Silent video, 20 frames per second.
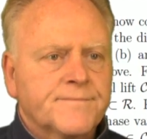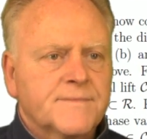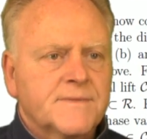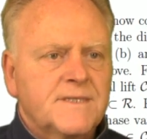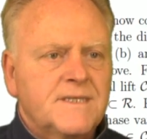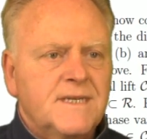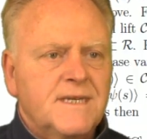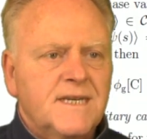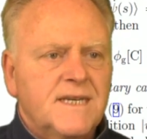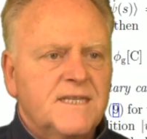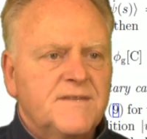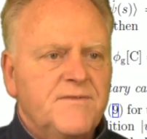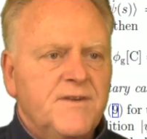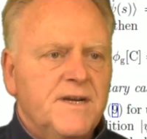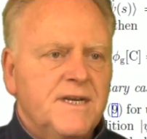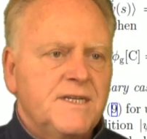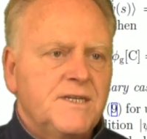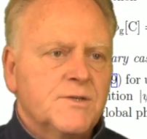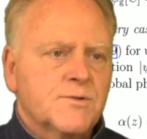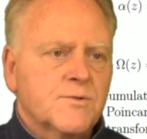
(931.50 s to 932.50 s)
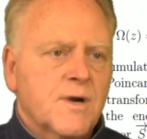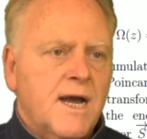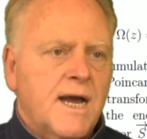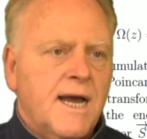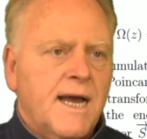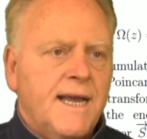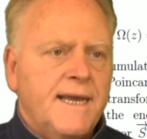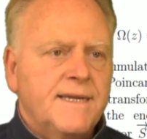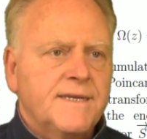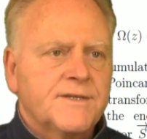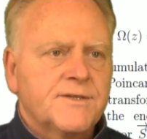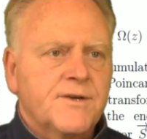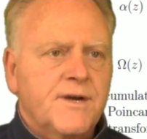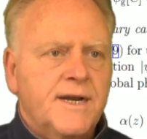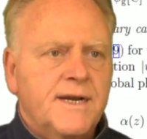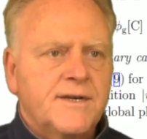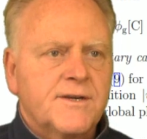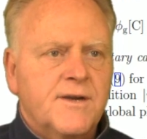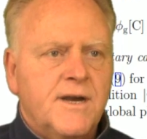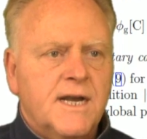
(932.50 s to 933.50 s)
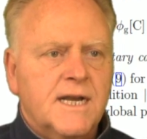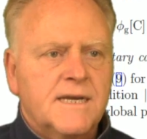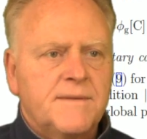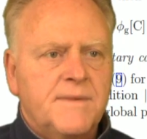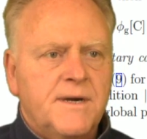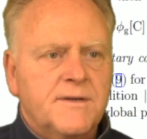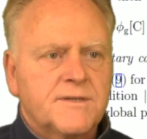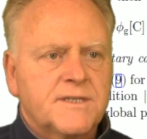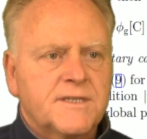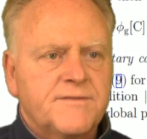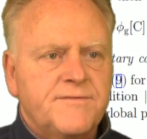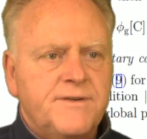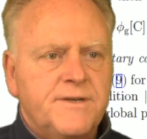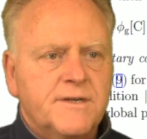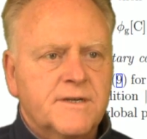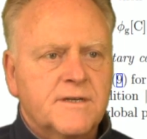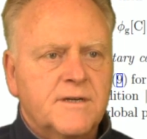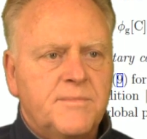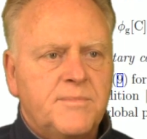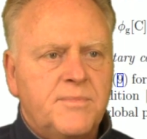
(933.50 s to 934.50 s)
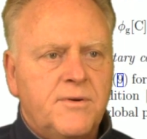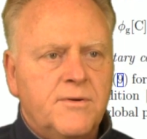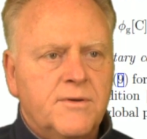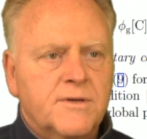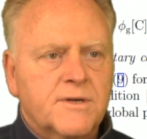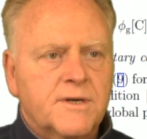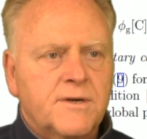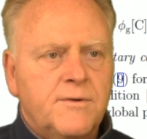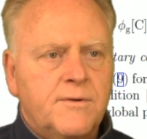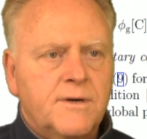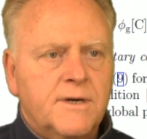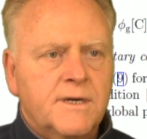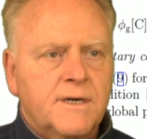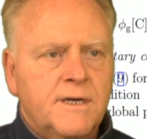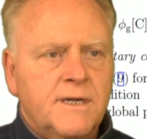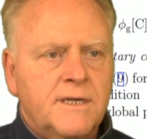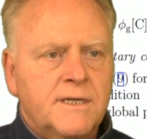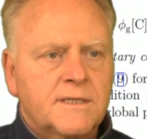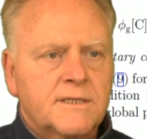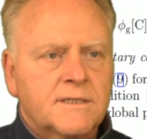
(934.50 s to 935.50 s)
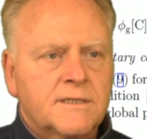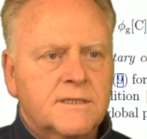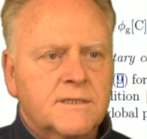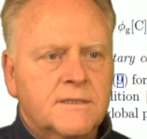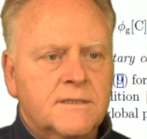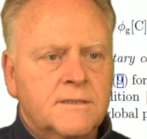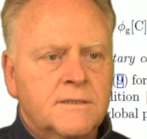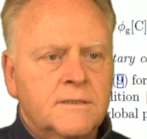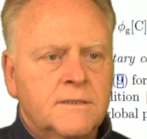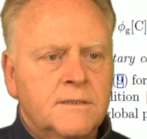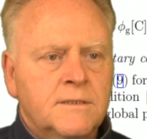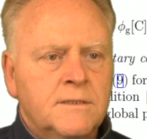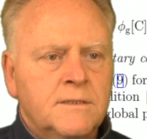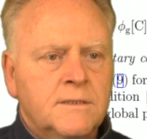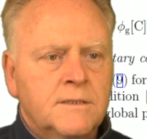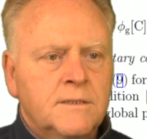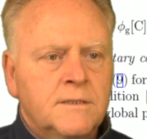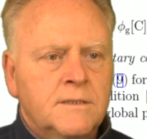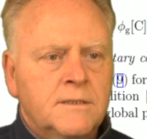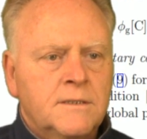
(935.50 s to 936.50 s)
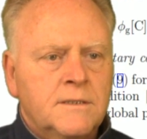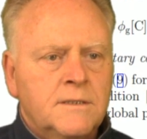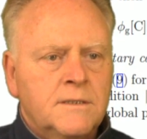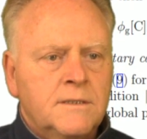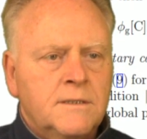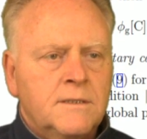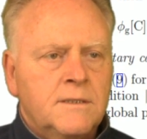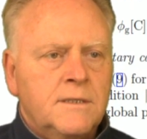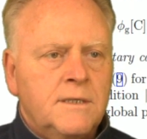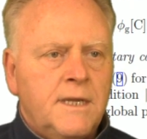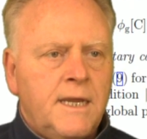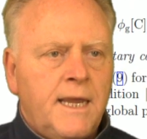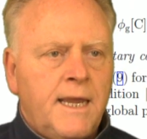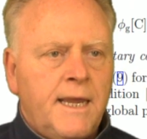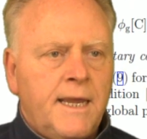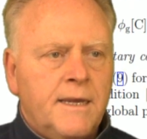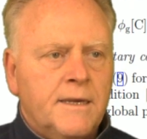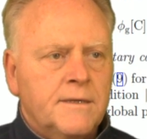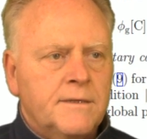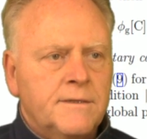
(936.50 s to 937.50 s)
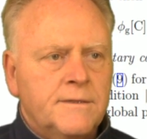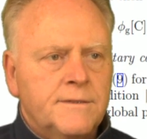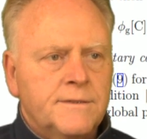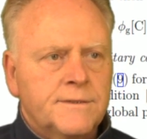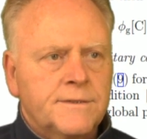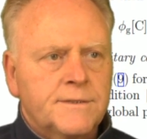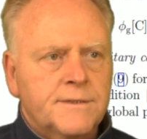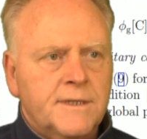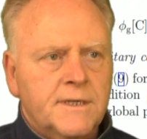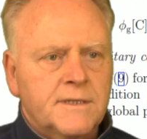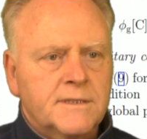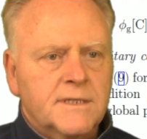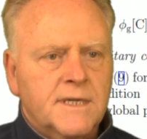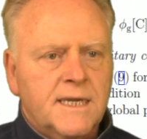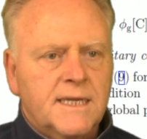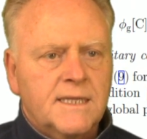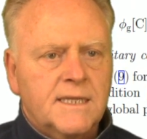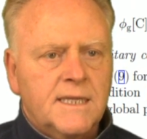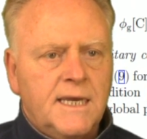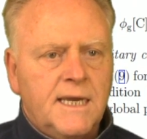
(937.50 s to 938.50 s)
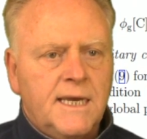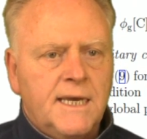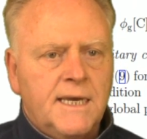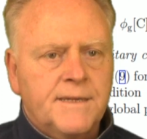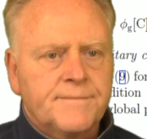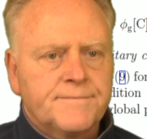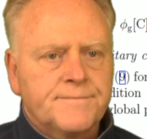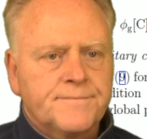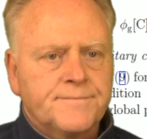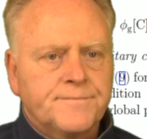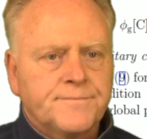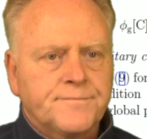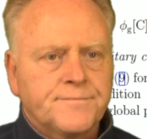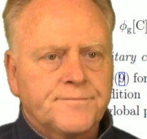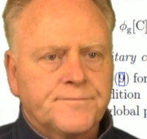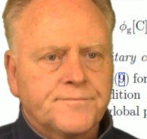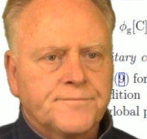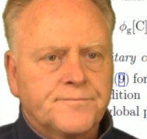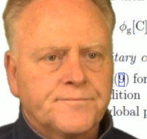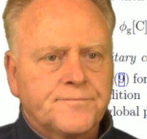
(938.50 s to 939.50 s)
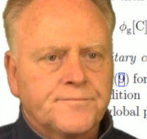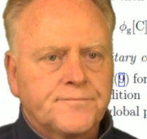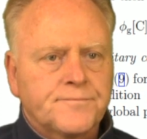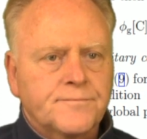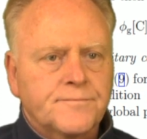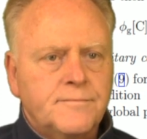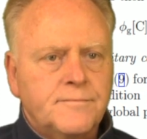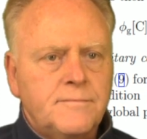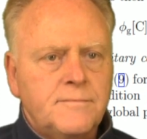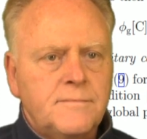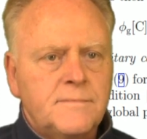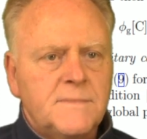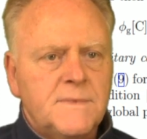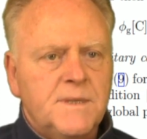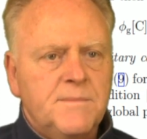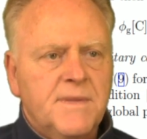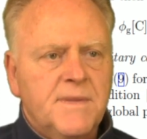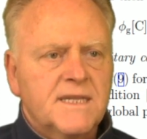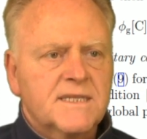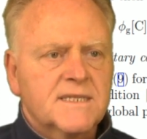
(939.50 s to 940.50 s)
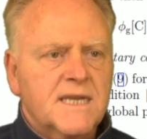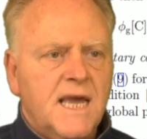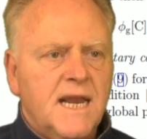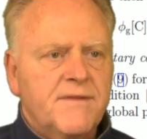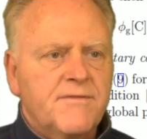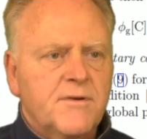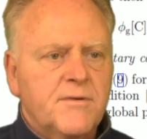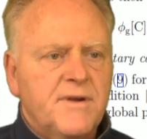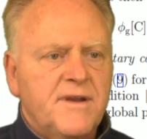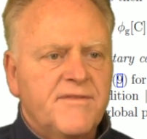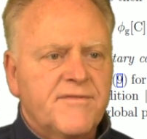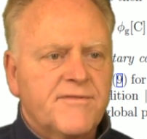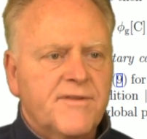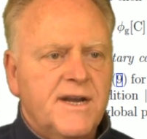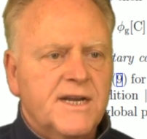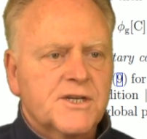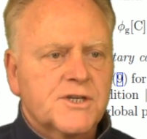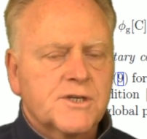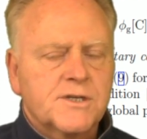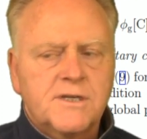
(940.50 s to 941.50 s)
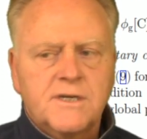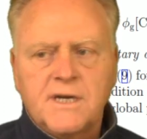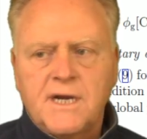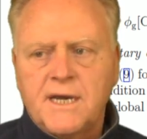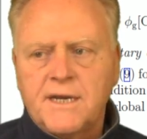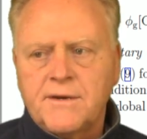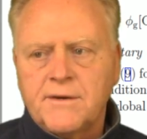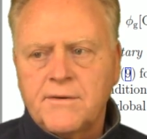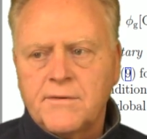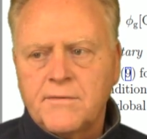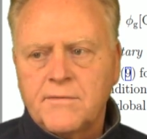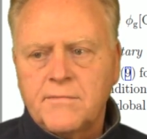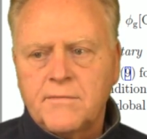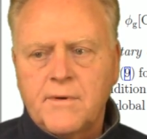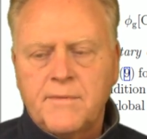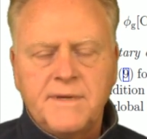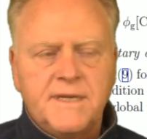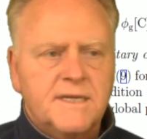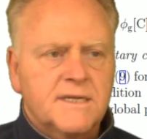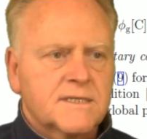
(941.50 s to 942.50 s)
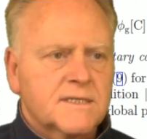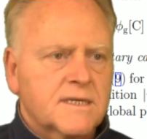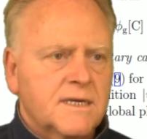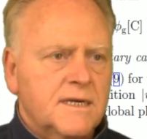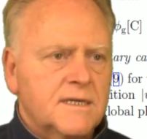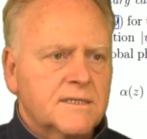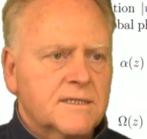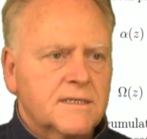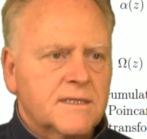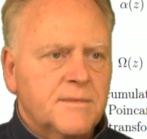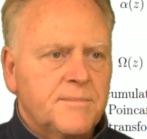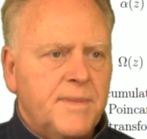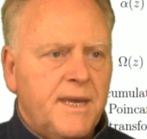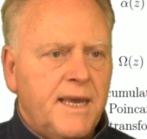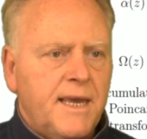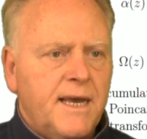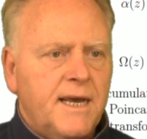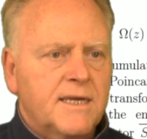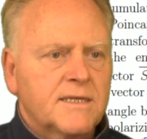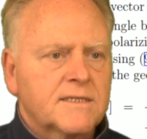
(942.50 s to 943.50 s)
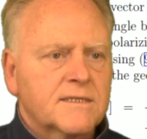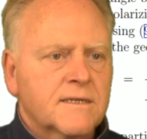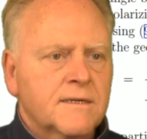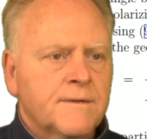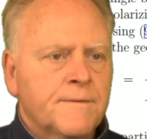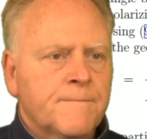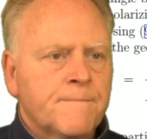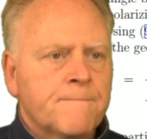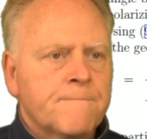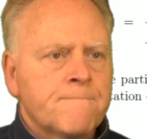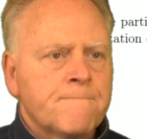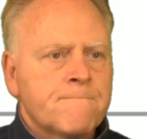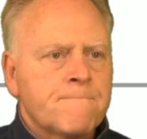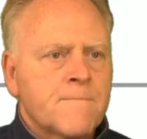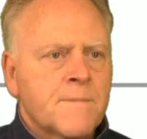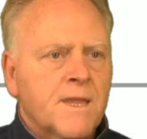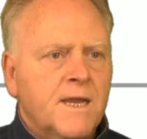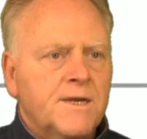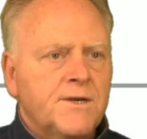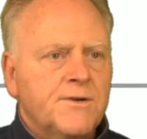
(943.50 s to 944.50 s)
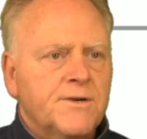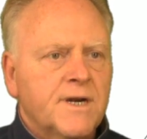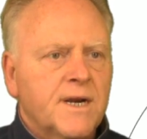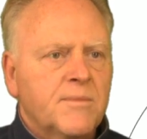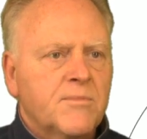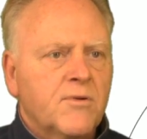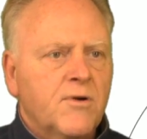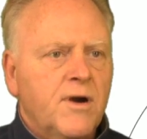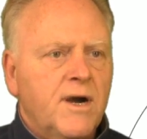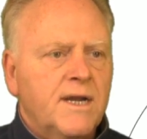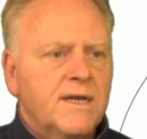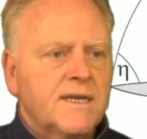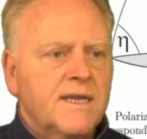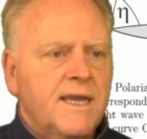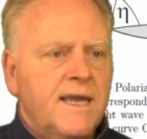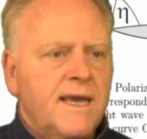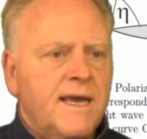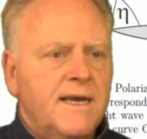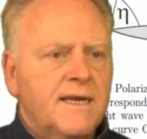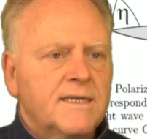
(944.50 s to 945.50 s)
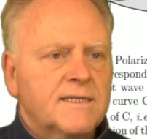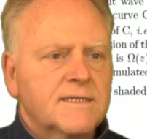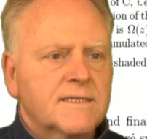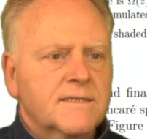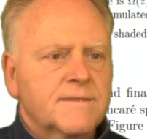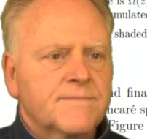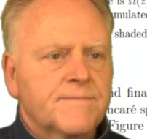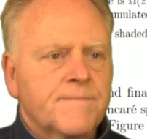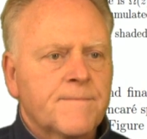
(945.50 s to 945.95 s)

So it gets very dry and try to talk about spherical polar coordinates, angles, things like that. But it's kind of a refresher on what we discussed in the past during our broadcast,